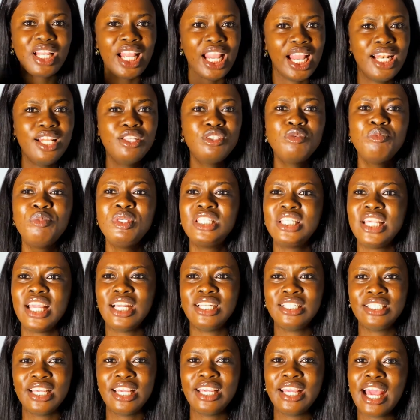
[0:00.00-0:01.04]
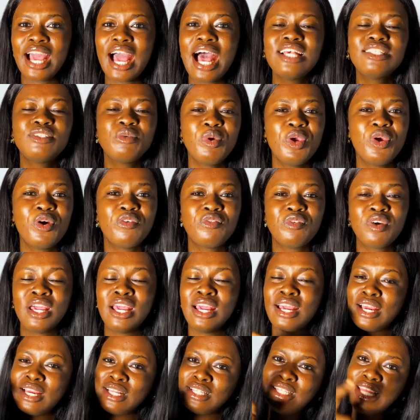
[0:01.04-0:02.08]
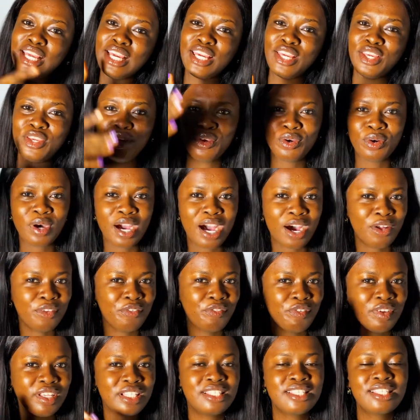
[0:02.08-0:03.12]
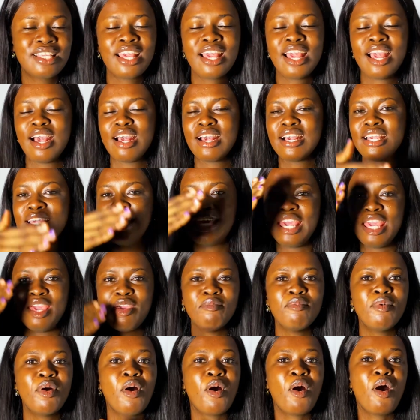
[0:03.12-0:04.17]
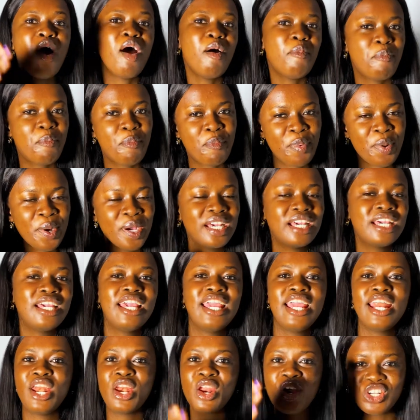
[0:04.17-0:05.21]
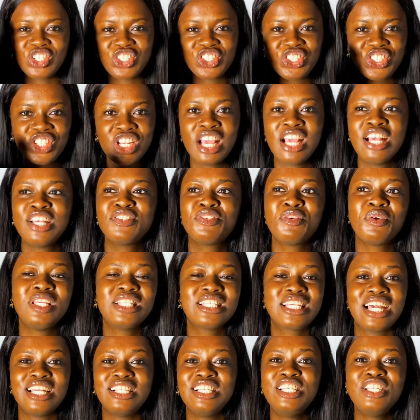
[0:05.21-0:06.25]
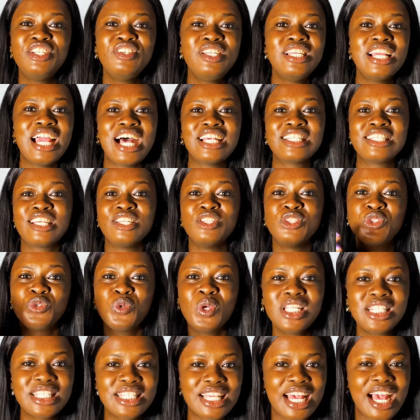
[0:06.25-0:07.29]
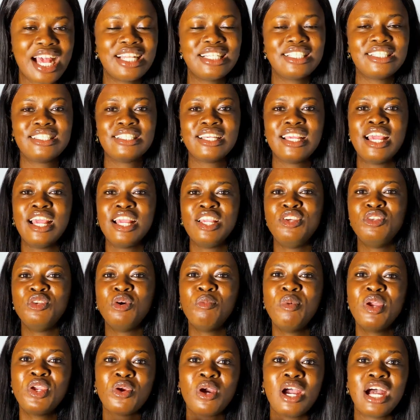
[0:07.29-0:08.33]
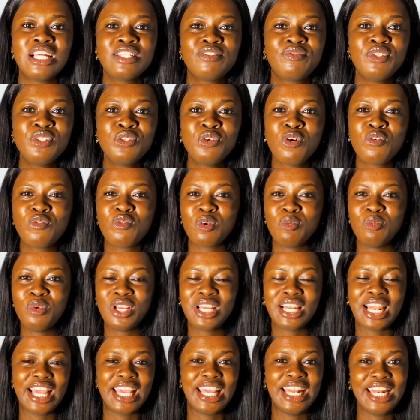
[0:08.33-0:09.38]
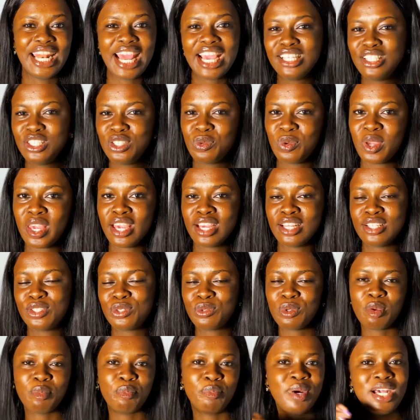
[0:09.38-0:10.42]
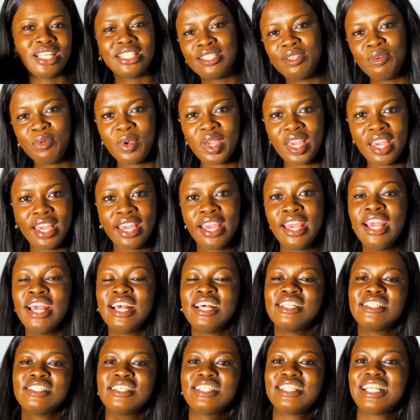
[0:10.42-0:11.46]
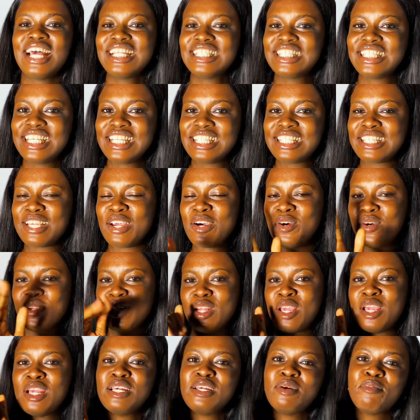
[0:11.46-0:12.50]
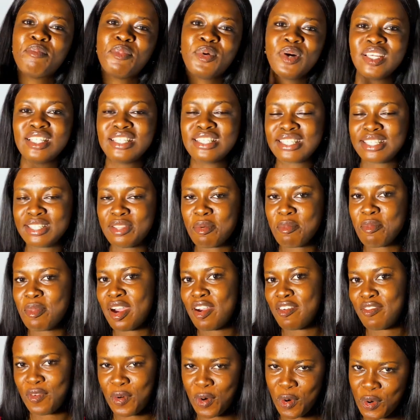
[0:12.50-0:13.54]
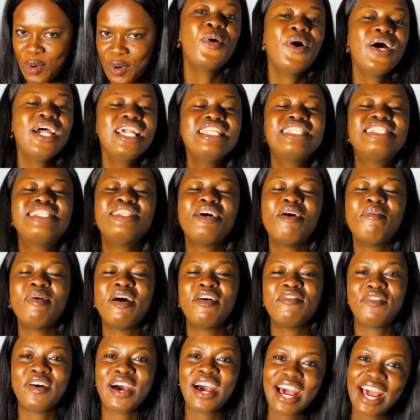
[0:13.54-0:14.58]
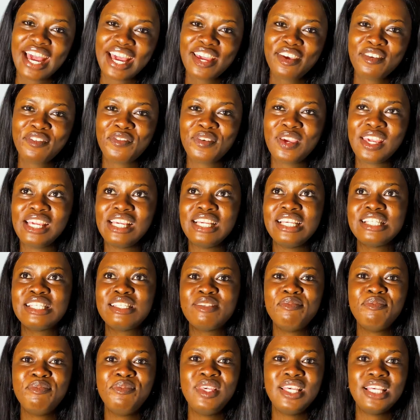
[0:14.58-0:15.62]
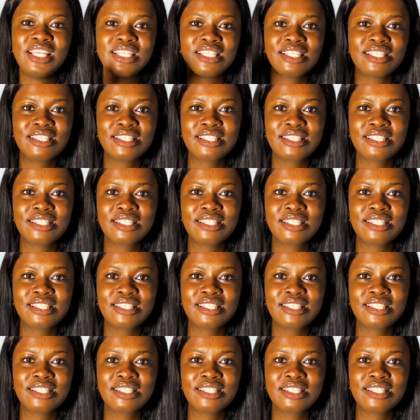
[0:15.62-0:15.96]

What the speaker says: a little bit here and there. It has a way of taking your outfit game up a notch, so it can really accentuate and make your outfit go from looking like a night wear to a party wear. So that's it on point number 4. Point number 5 is mix,